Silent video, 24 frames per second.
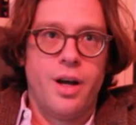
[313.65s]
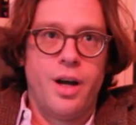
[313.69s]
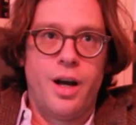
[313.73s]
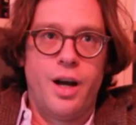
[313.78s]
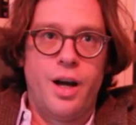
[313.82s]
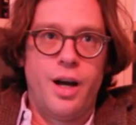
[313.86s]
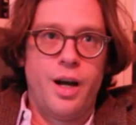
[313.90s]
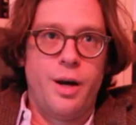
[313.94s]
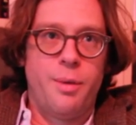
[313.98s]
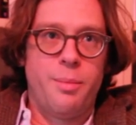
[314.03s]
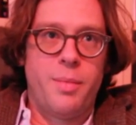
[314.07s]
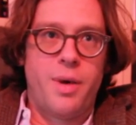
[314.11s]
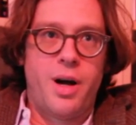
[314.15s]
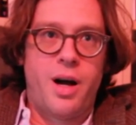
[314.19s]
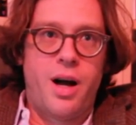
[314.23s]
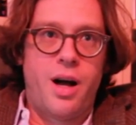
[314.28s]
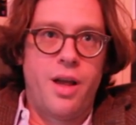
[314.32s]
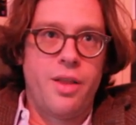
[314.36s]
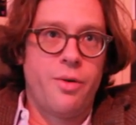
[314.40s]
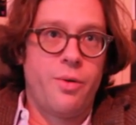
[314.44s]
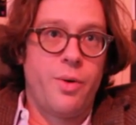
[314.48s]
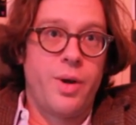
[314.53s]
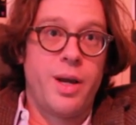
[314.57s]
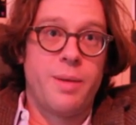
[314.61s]
all
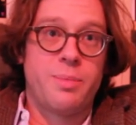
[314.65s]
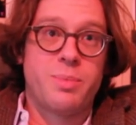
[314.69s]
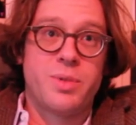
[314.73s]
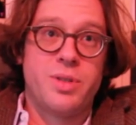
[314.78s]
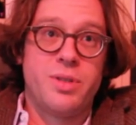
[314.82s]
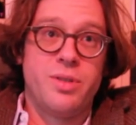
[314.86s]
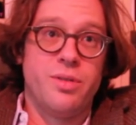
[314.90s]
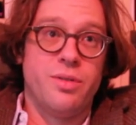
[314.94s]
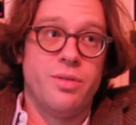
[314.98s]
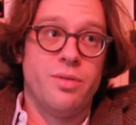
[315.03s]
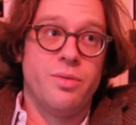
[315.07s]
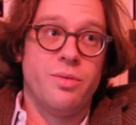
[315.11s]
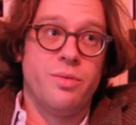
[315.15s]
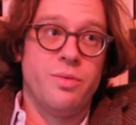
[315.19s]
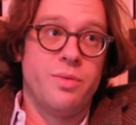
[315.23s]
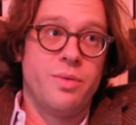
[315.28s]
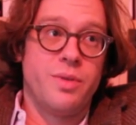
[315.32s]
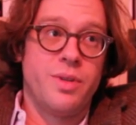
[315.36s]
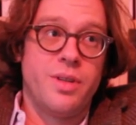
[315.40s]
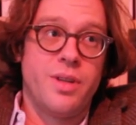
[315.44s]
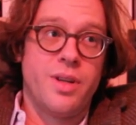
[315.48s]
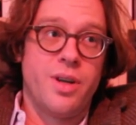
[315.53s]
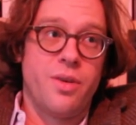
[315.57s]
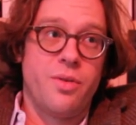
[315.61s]
the way up to,
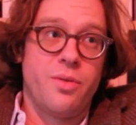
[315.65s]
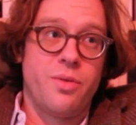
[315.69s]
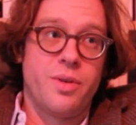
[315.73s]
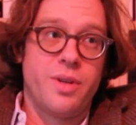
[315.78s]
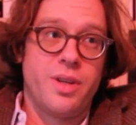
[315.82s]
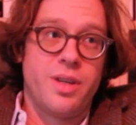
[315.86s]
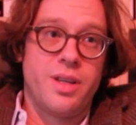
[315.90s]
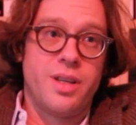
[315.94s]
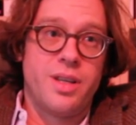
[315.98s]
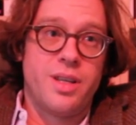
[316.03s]
you know,